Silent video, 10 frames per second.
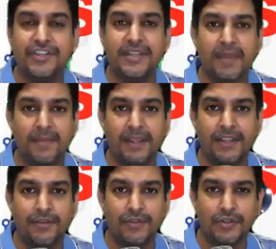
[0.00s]
maybe
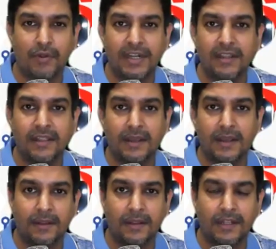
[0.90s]
you joined a
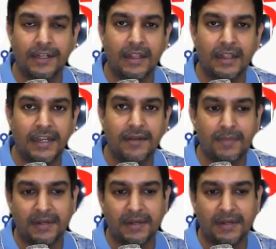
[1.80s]
little late,